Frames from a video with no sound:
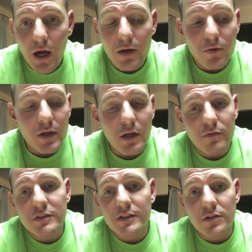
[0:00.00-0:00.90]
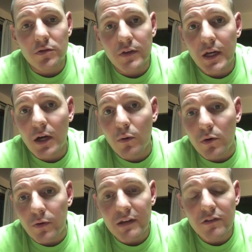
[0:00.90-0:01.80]
I read every single day how
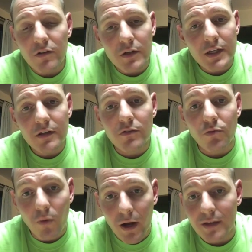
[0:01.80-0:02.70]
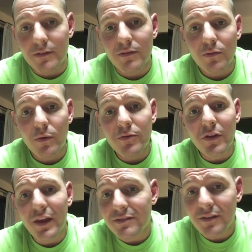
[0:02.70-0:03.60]
we're raising our kids right. When
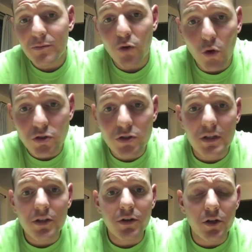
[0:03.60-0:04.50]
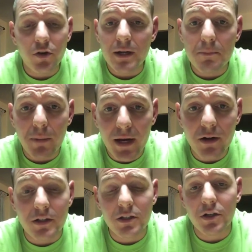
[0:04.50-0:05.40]
was the last time I told you that you're a great
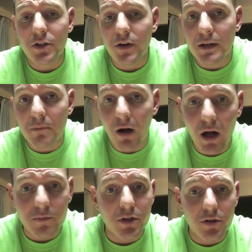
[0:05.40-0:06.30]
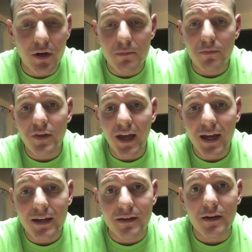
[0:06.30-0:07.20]
parent, you're a great mom, you're a great
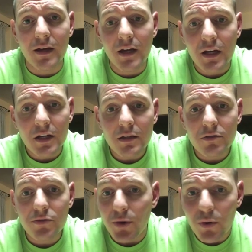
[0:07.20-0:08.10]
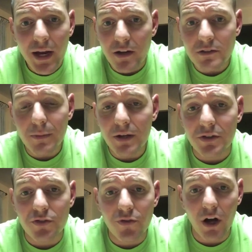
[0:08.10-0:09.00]
dad? Who cares
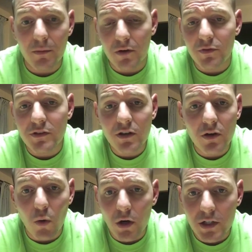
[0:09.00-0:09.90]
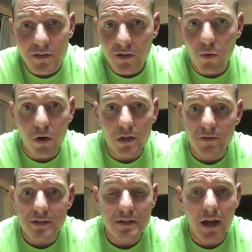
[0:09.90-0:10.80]
about the drama? If it's going to work, it's going to work.
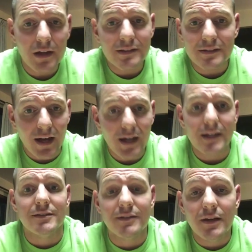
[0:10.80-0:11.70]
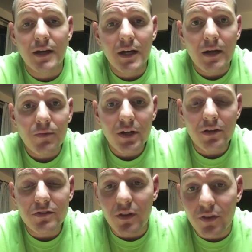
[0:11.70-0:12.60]
If it's not, it's not.
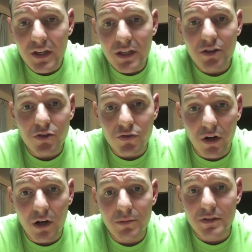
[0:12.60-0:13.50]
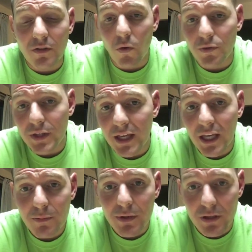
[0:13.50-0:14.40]
Here's the thing your drama is only
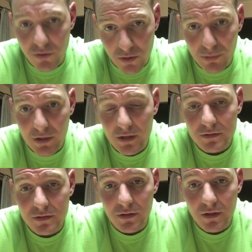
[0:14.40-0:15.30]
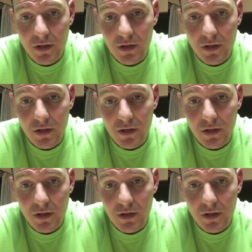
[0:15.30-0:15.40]
keeping you depressed.